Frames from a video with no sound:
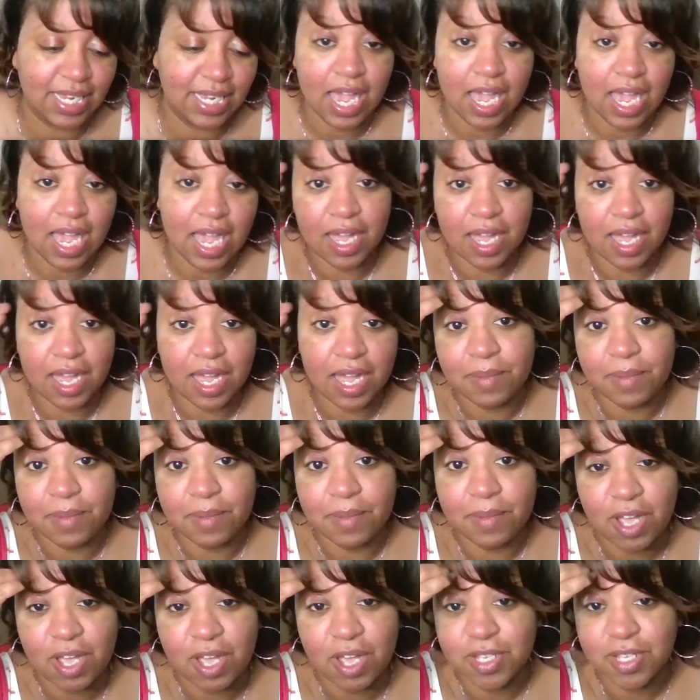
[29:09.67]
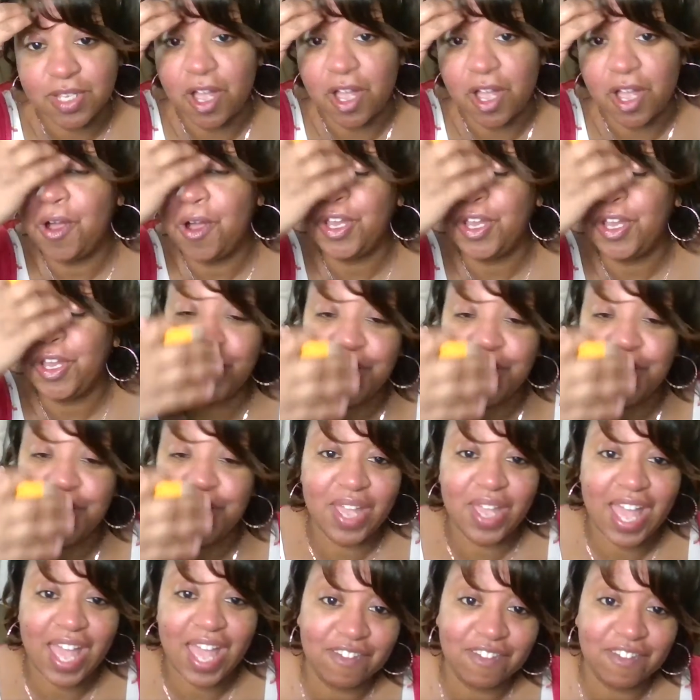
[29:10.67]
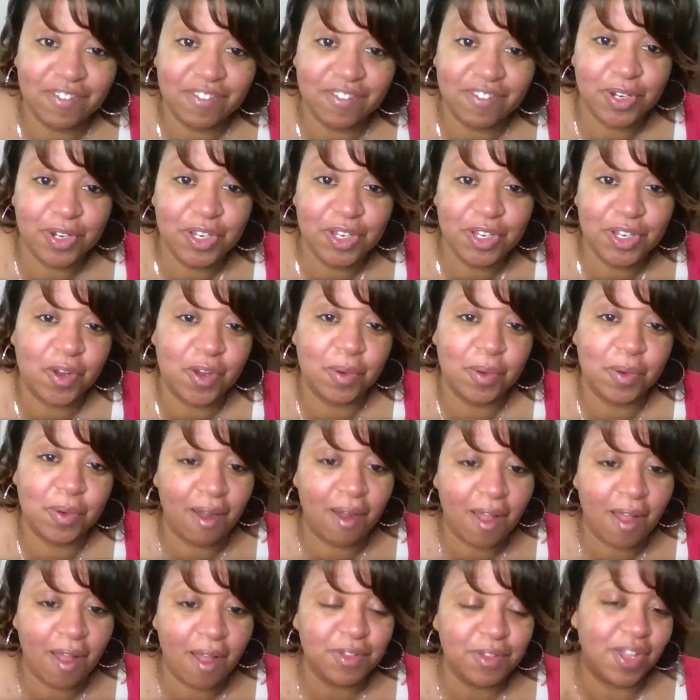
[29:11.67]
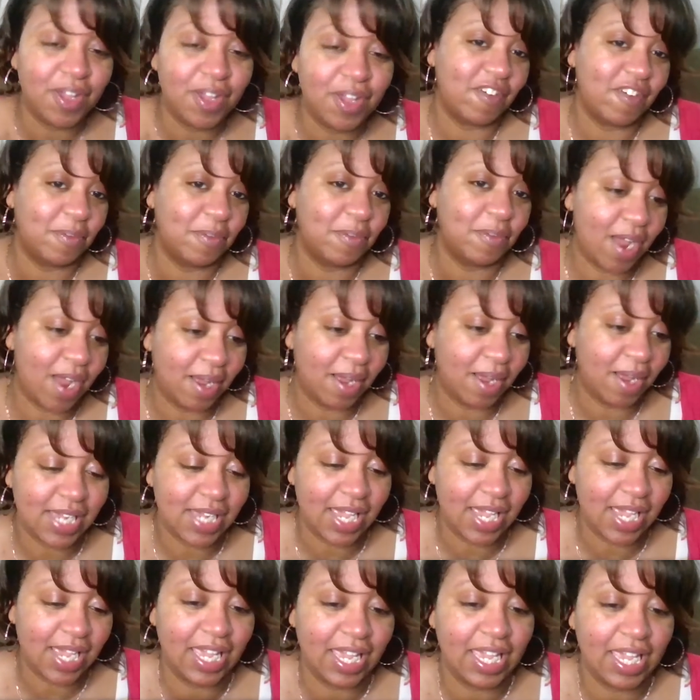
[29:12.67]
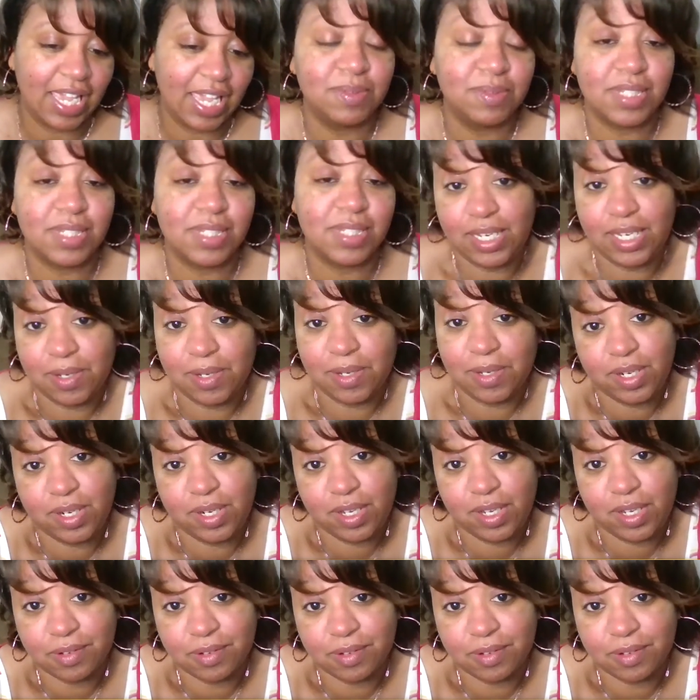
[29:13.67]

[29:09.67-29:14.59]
Um, and so I was like, oh, you know, you can have a you can go to prom, you can have a prom date, and he was like, he didn't want to go.